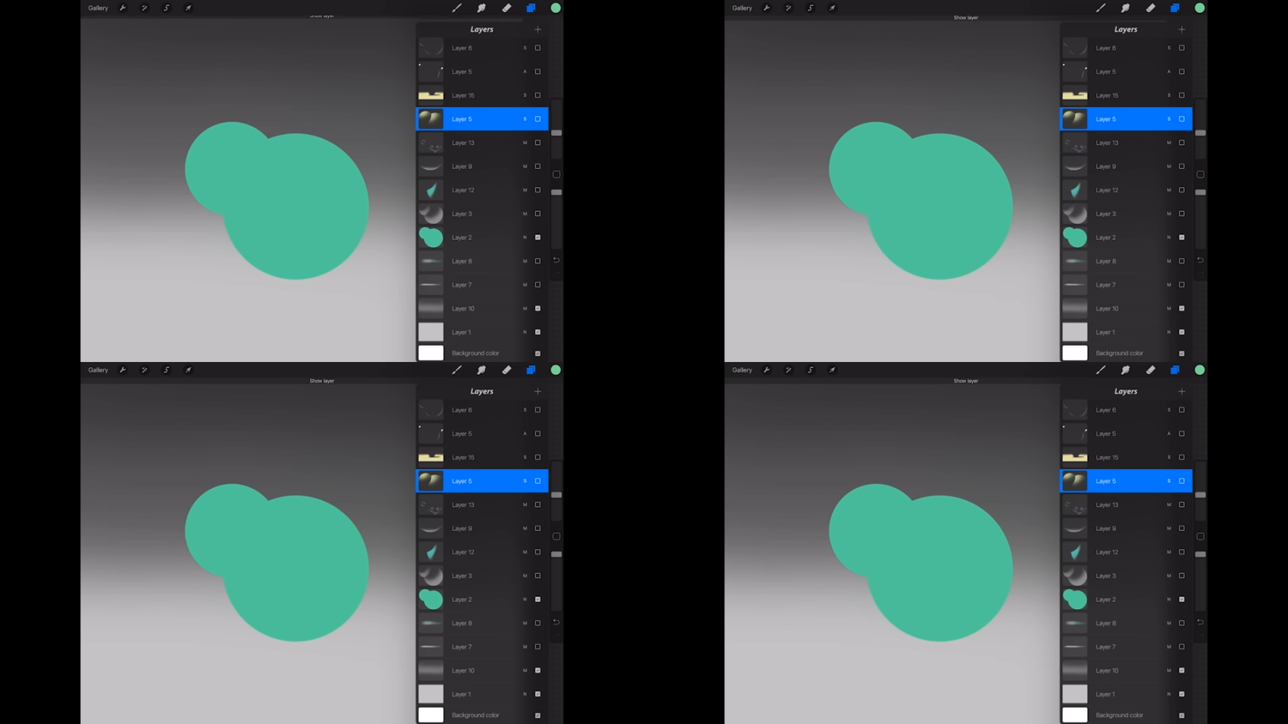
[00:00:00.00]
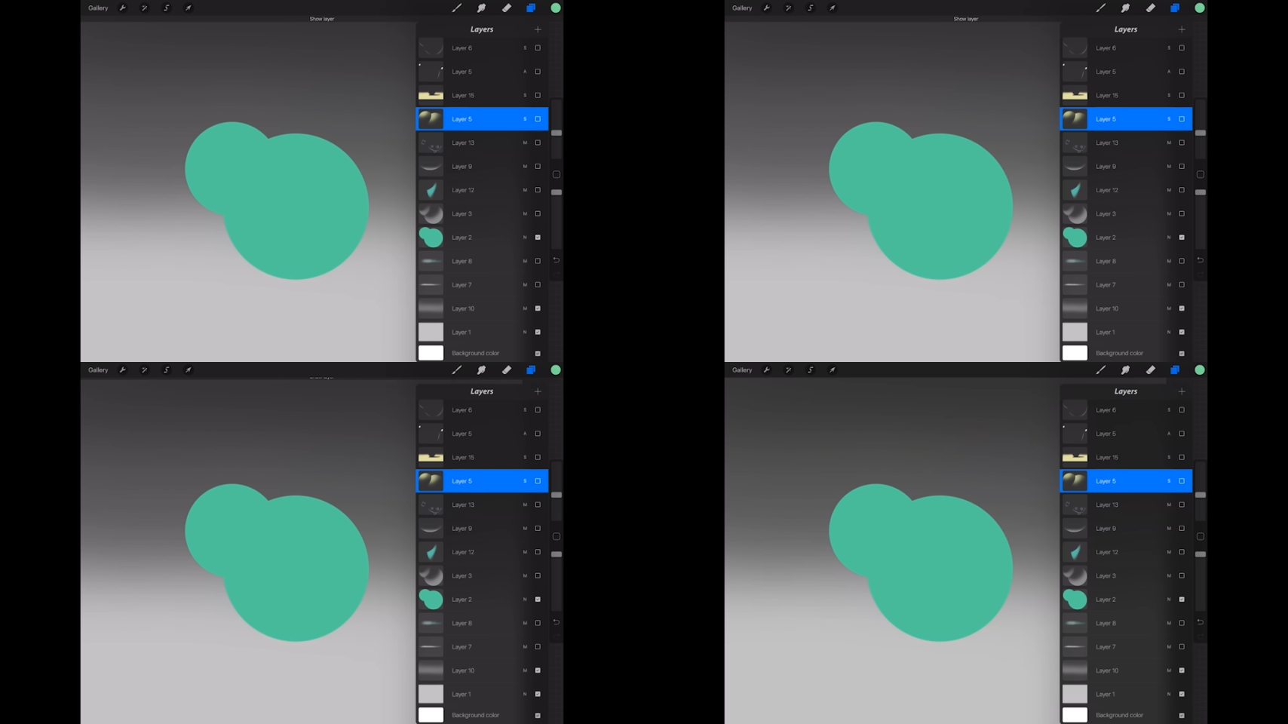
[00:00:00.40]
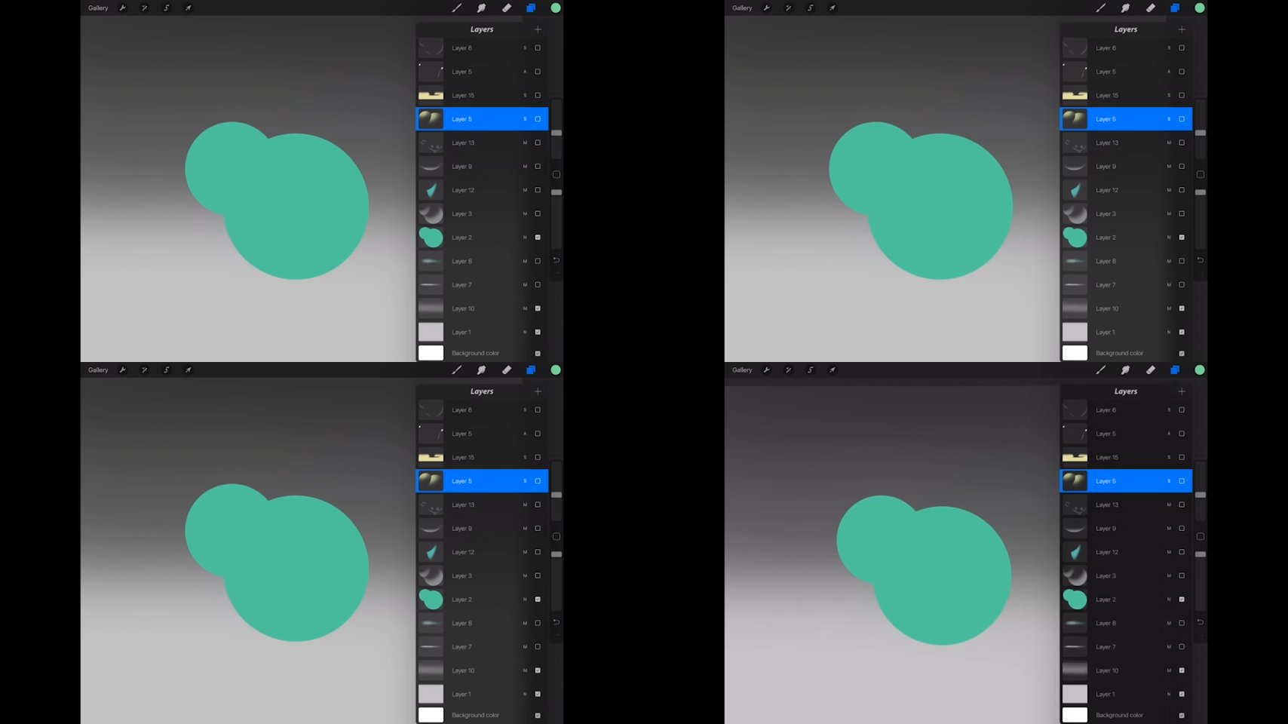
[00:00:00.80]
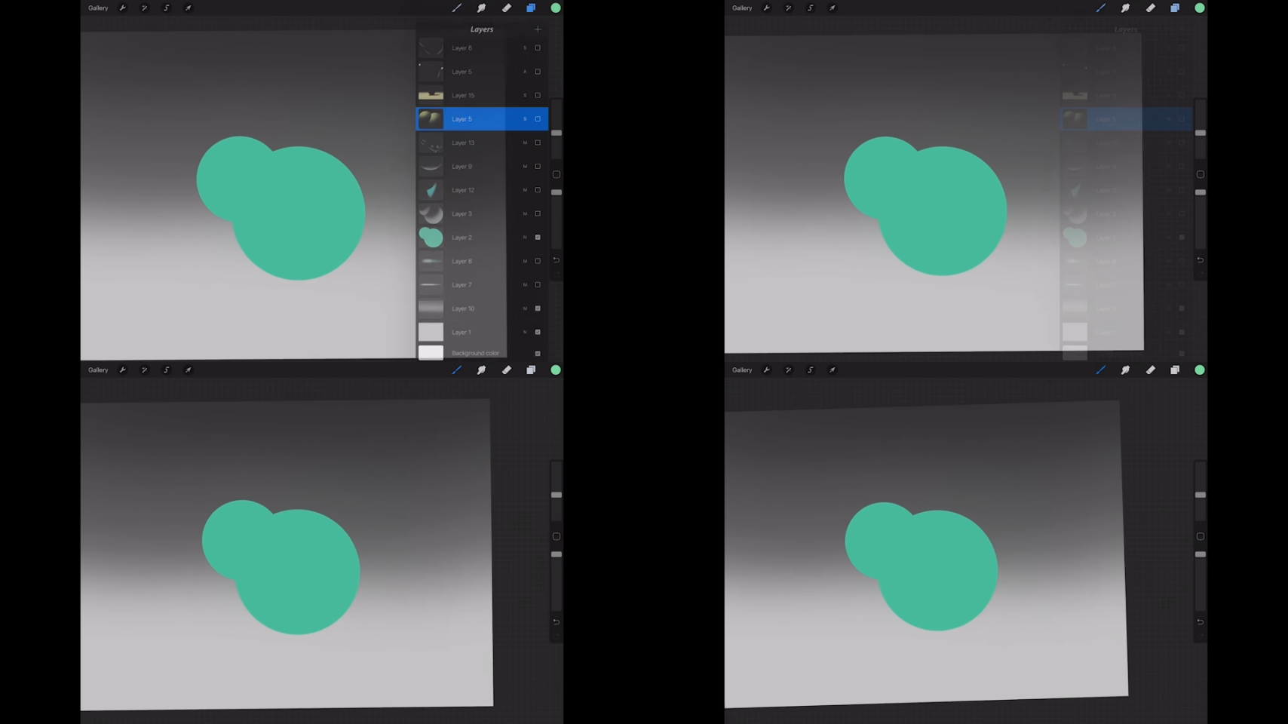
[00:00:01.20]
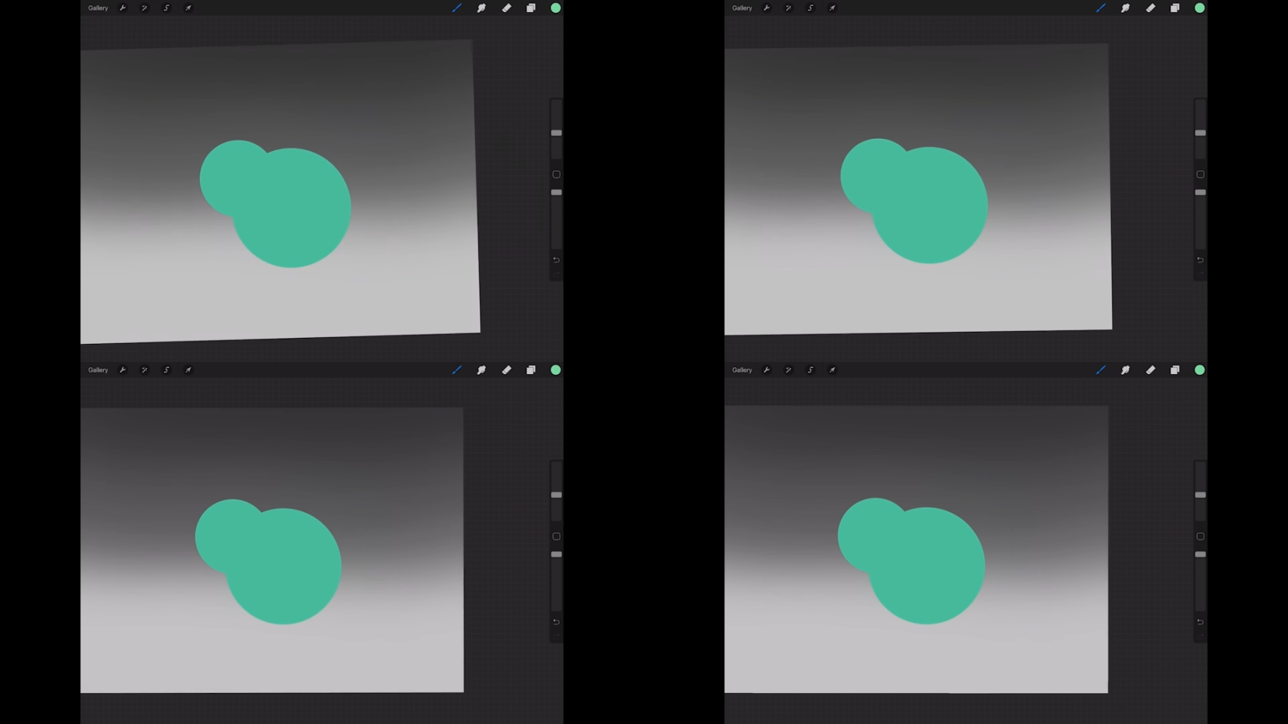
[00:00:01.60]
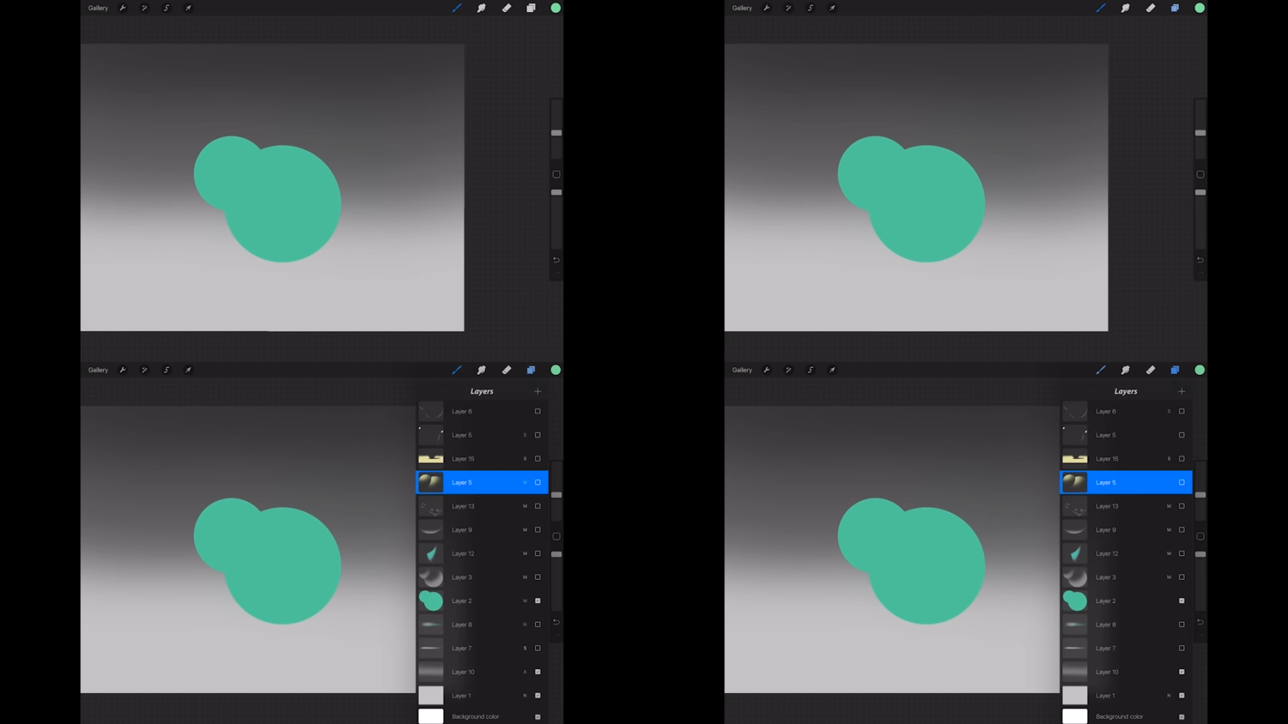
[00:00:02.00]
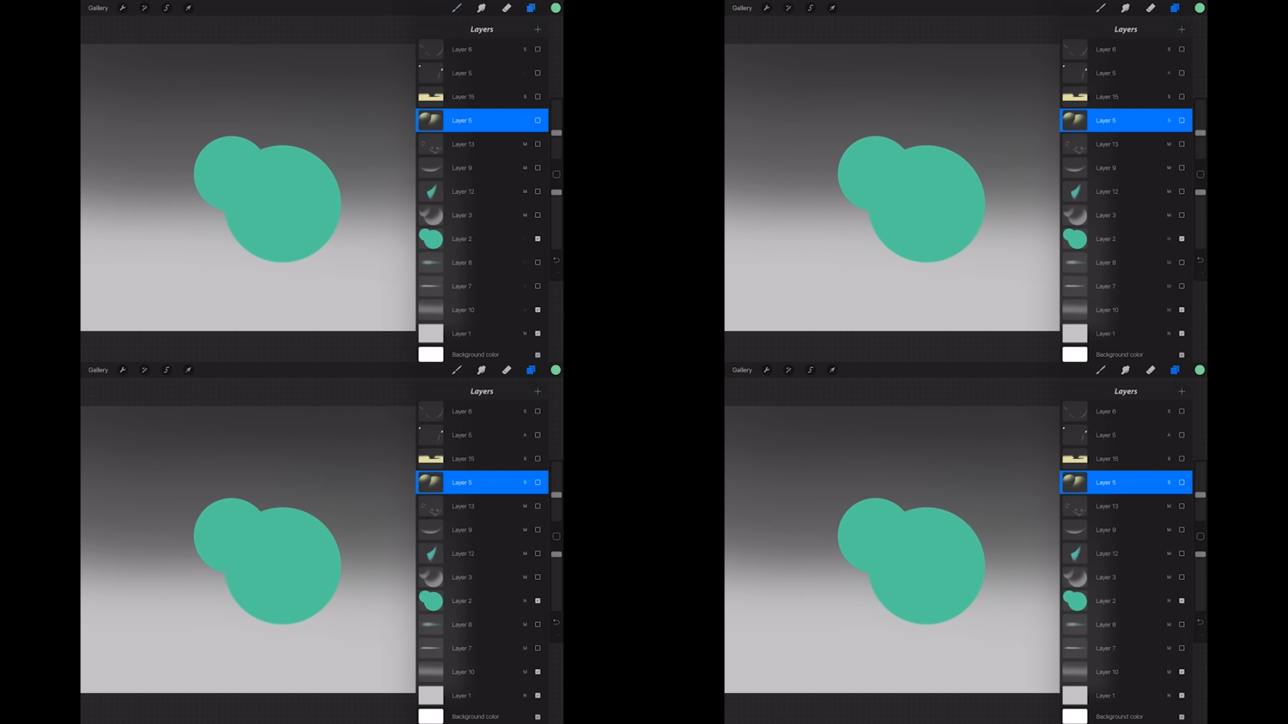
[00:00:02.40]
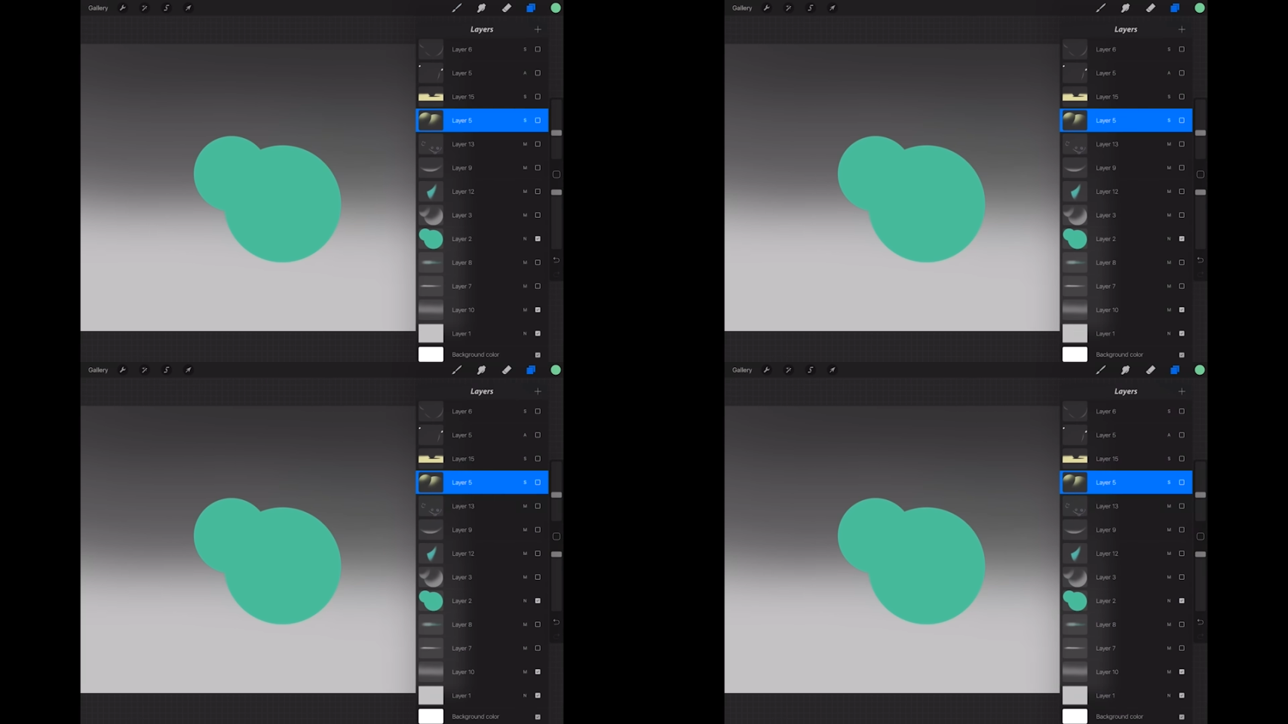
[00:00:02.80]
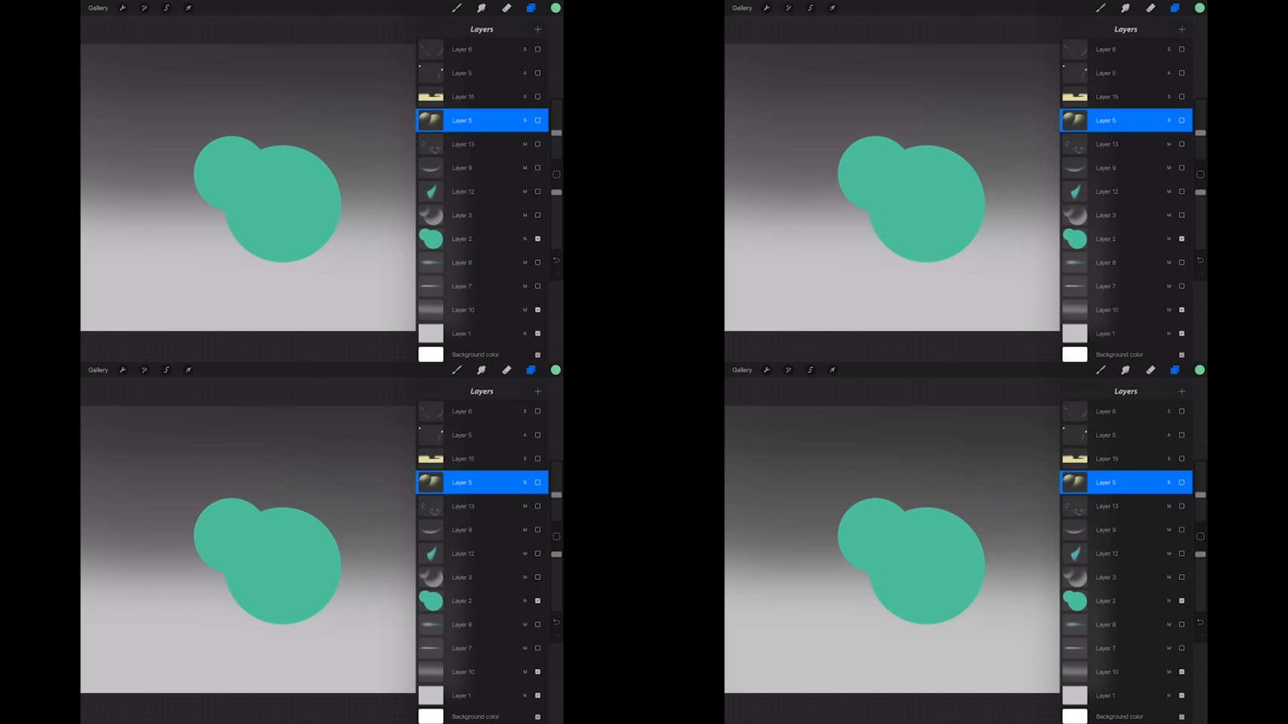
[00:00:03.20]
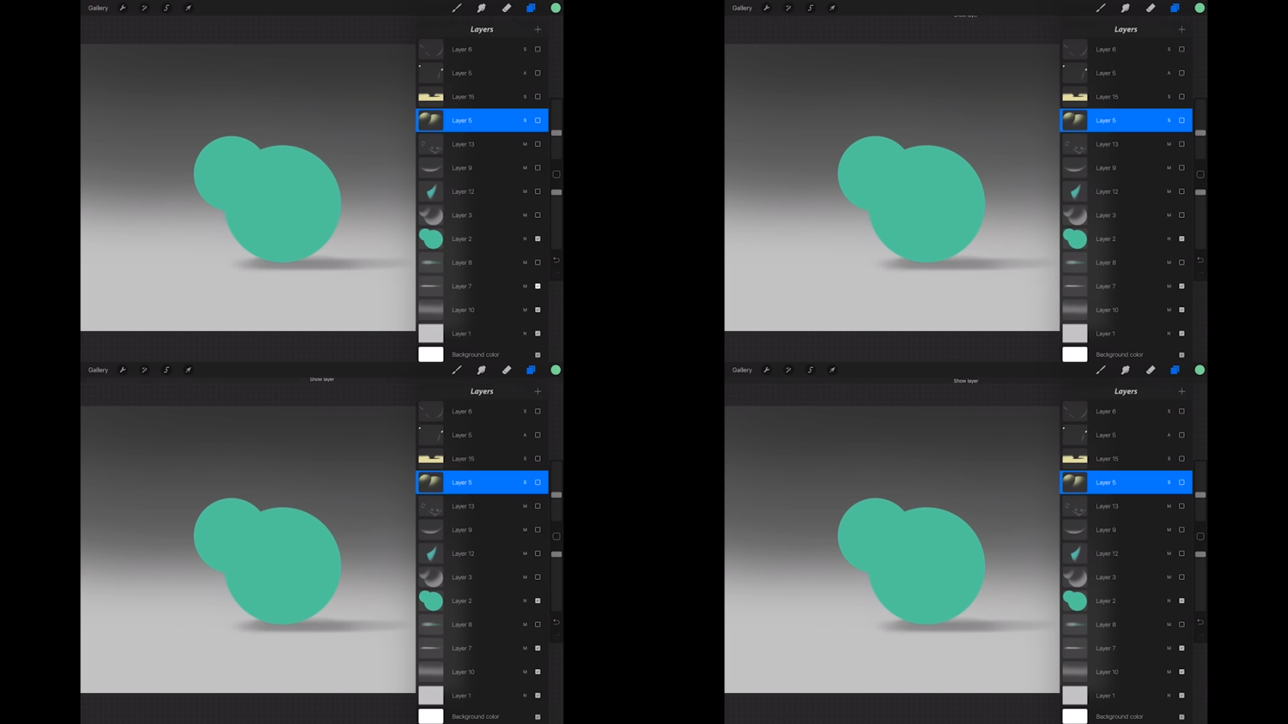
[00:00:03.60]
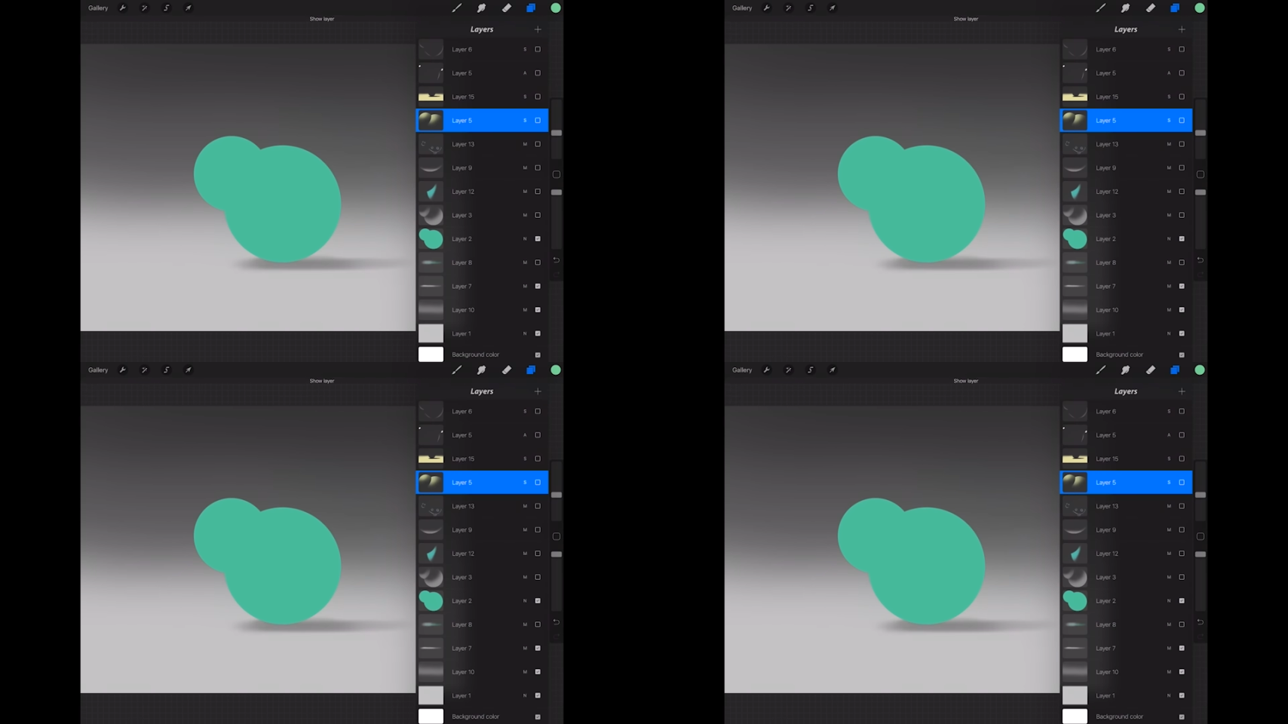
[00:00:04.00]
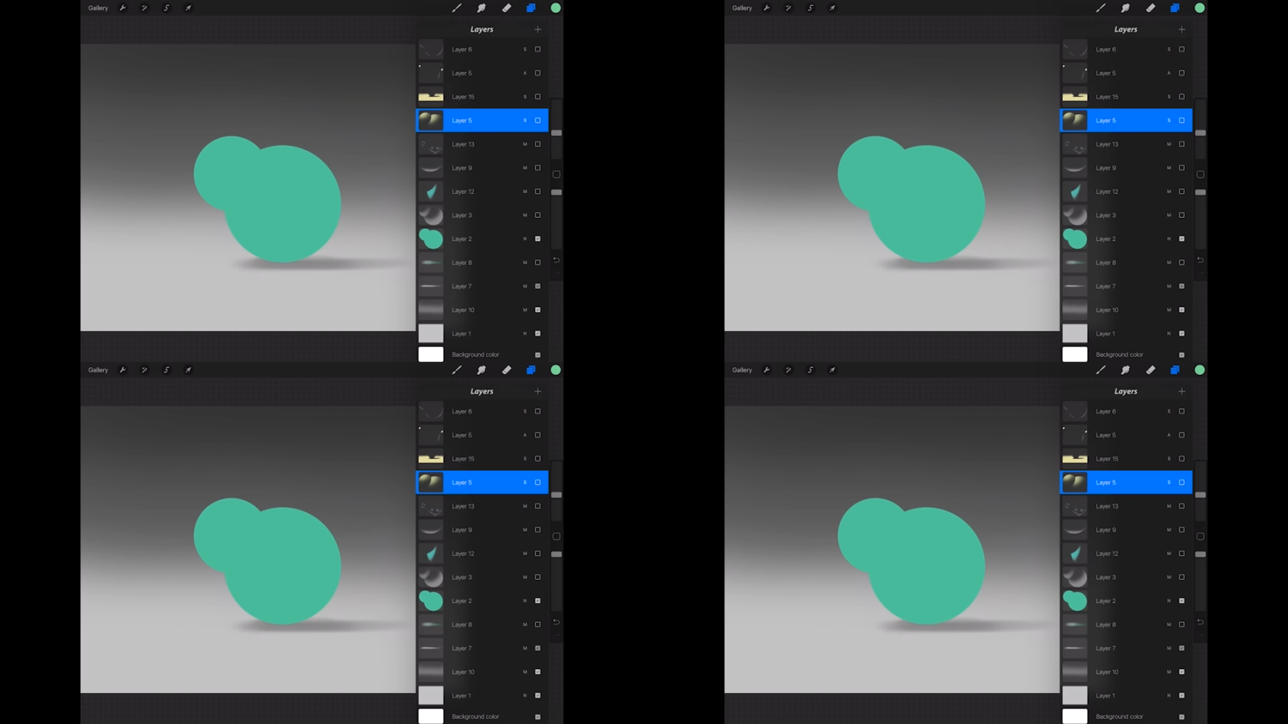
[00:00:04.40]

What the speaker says: Nobody's mouth can be seen.